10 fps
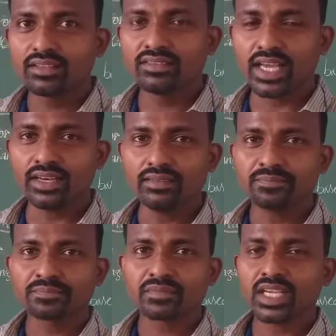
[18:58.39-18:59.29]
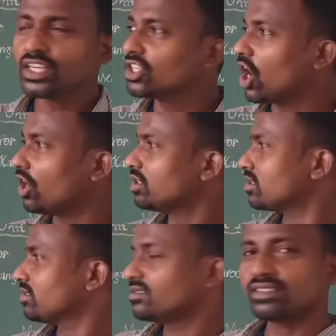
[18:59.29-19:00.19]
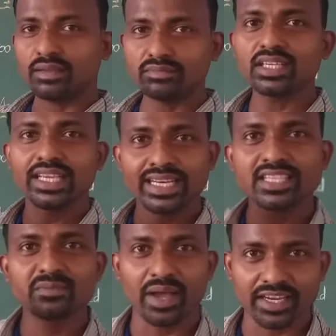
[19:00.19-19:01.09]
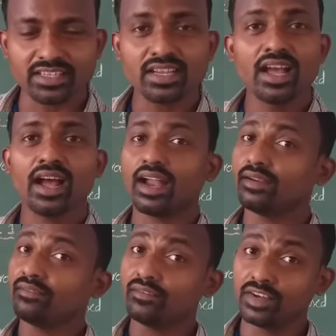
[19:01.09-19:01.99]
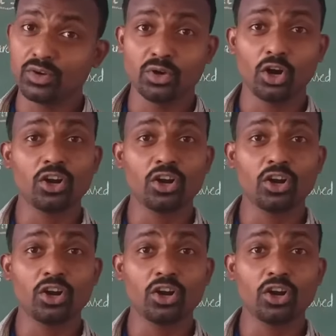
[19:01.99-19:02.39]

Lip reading: Then he got something in his mind and we do not